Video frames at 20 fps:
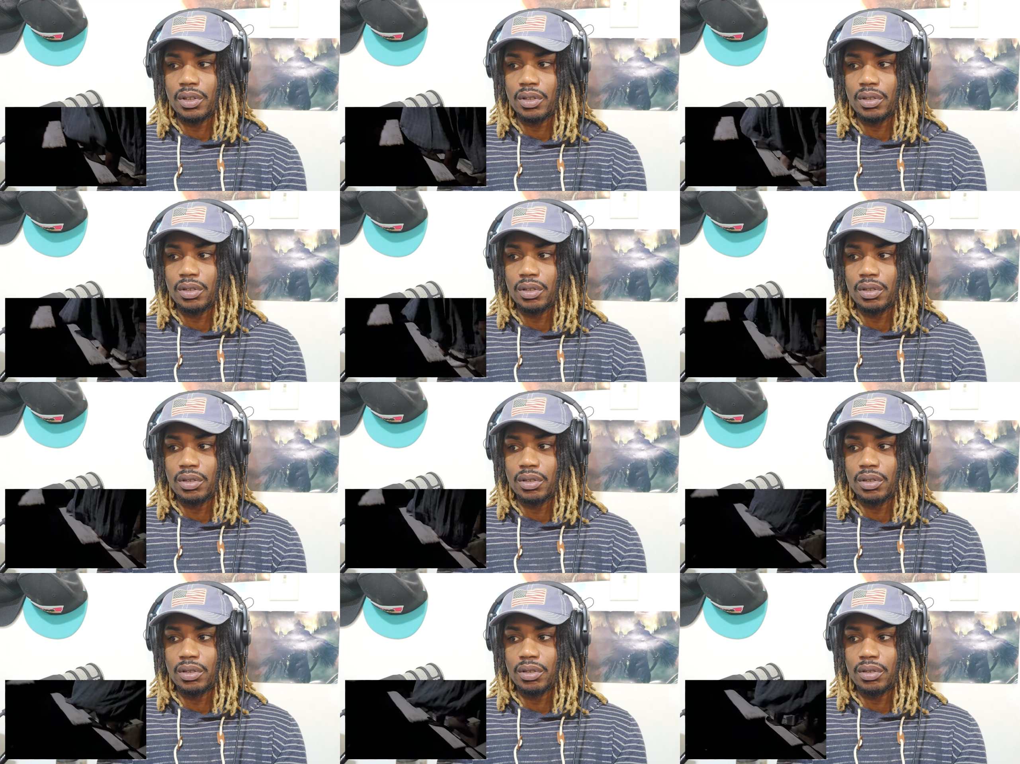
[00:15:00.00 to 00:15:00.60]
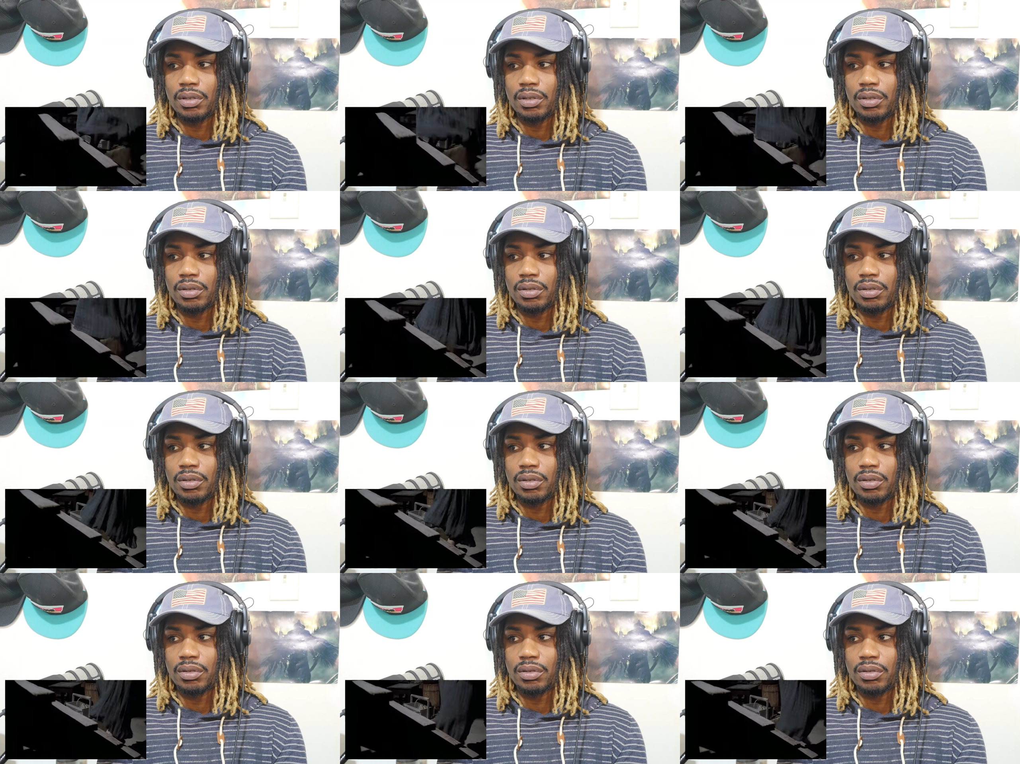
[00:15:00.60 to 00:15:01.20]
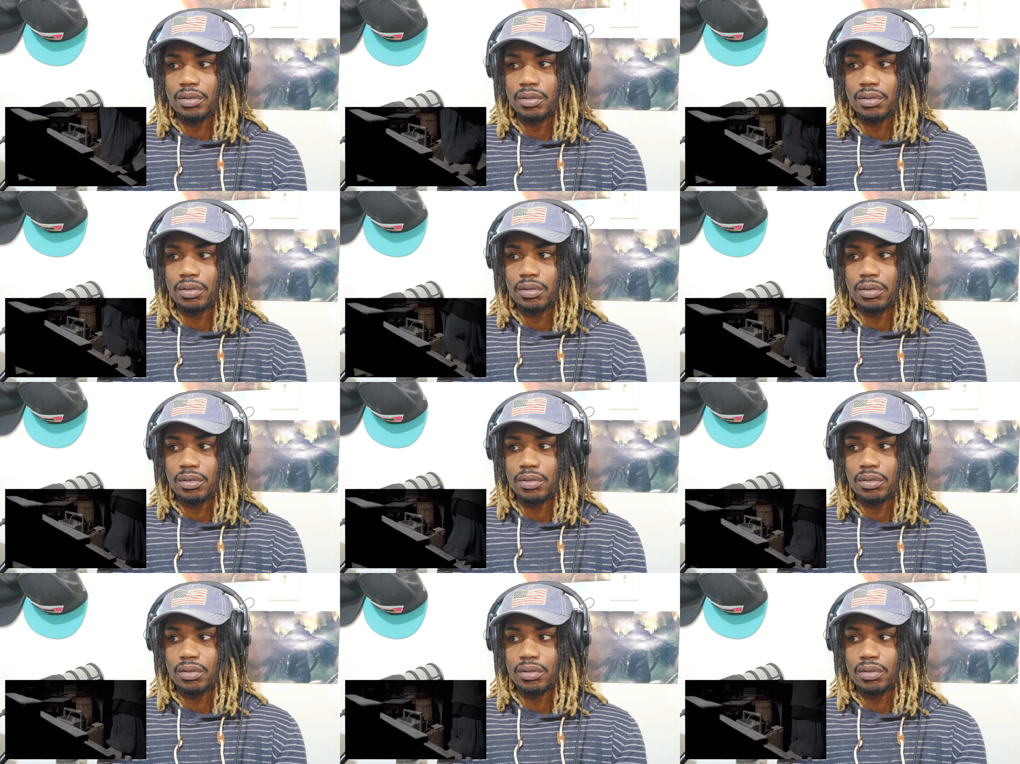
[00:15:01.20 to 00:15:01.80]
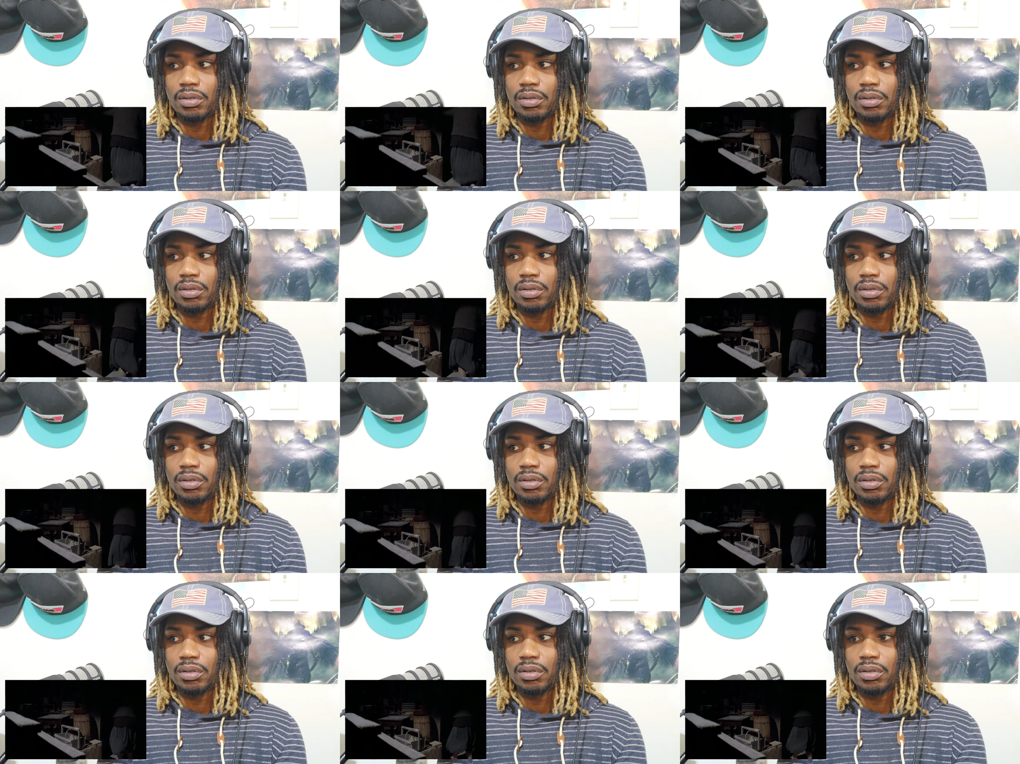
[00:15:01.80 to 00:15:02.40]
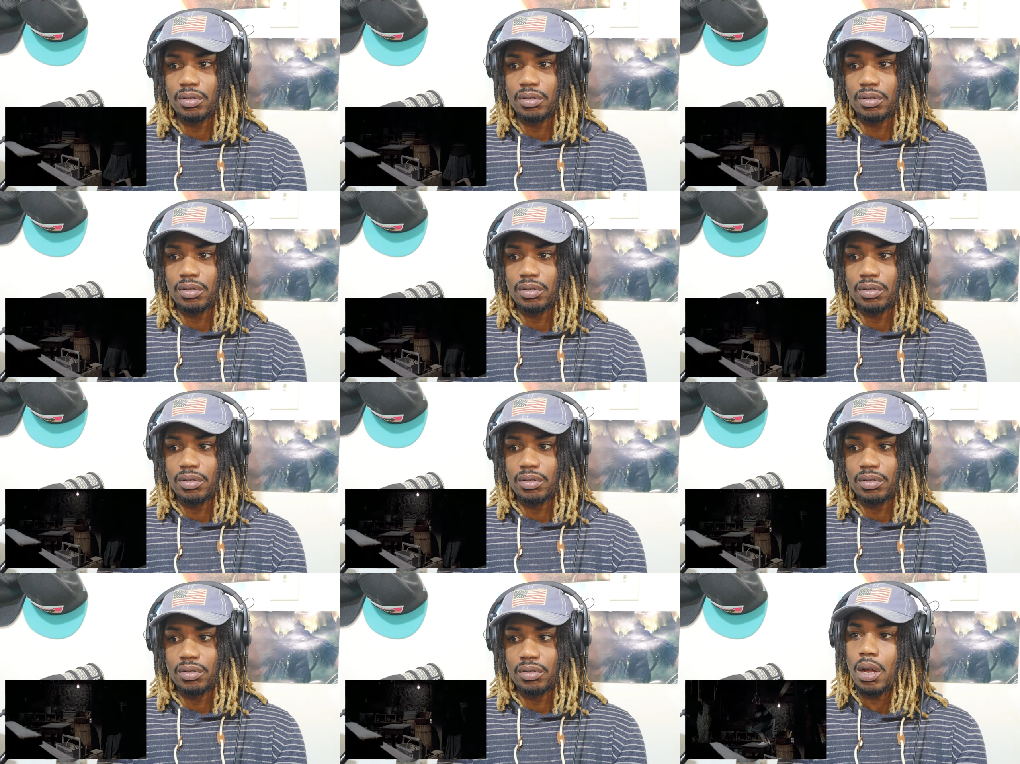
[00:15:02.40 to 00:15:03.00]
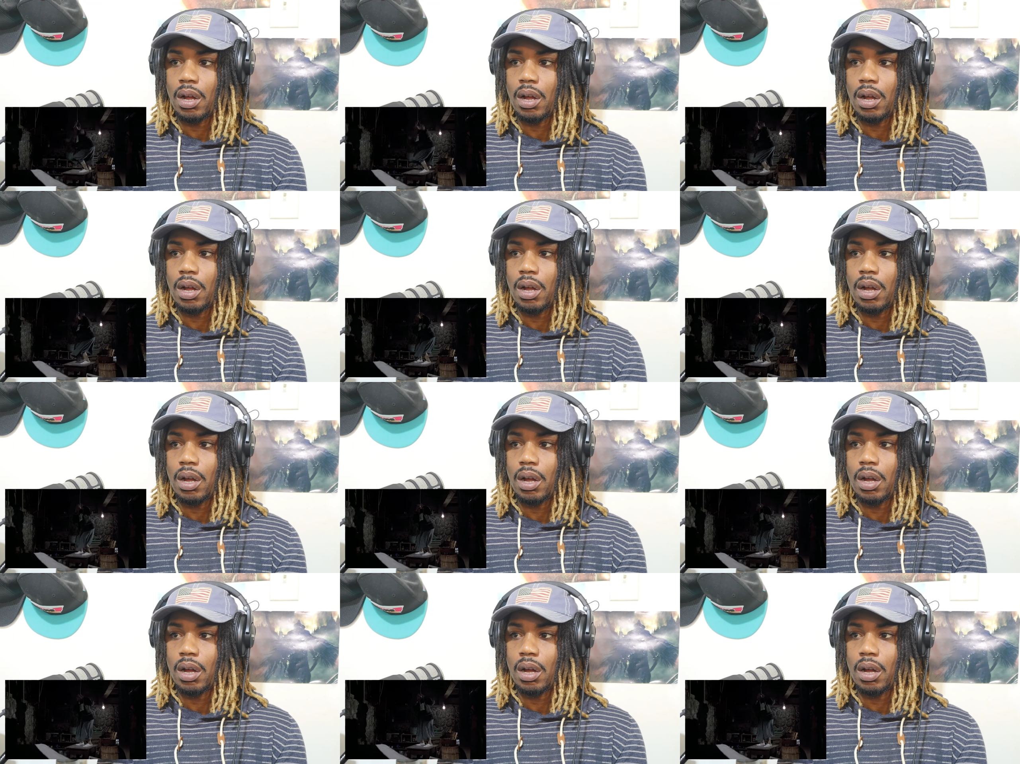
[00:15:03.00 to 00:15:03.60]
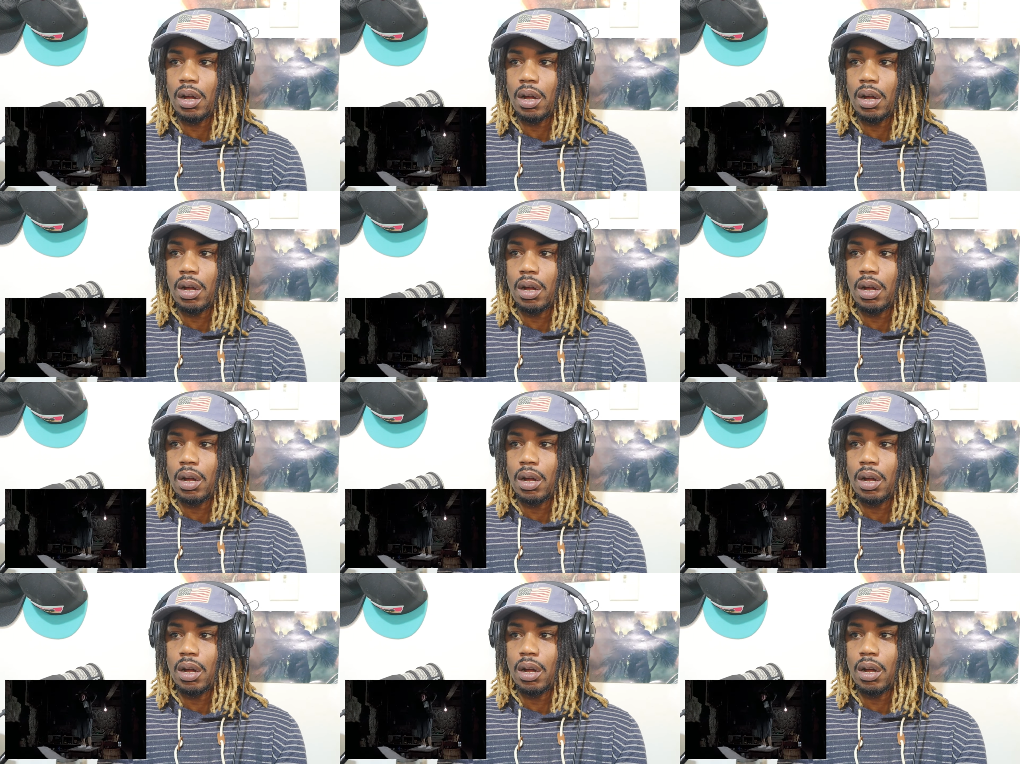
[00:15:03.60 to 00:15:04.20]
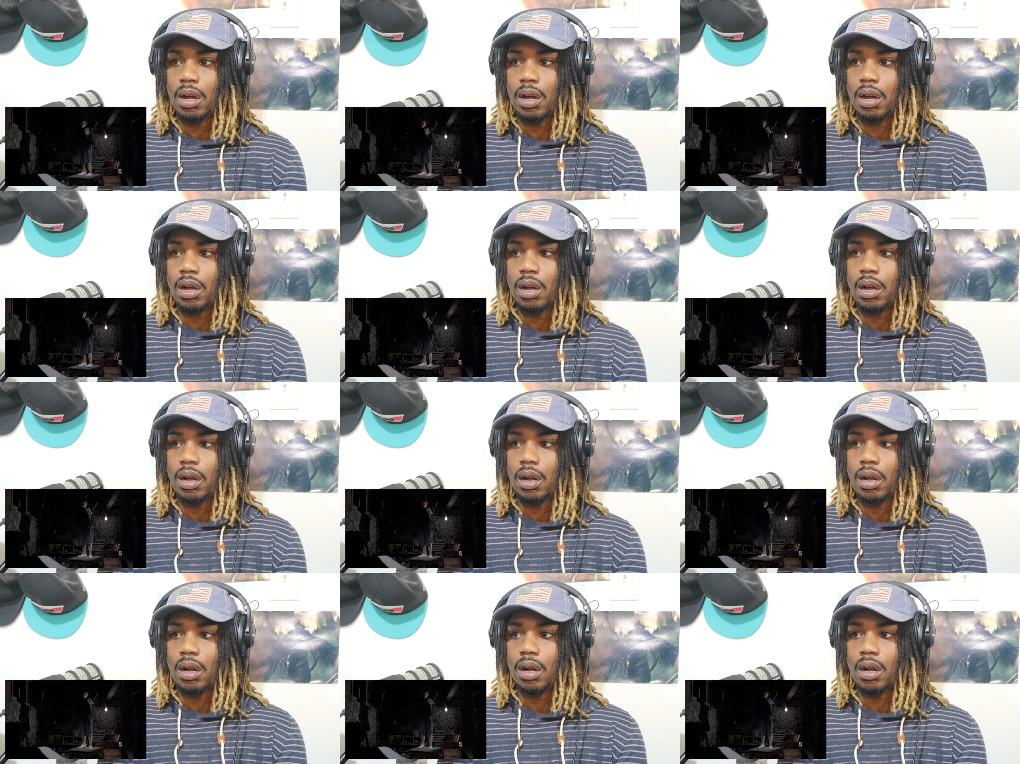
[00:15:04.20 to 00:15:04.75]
No one is speaking in this clip.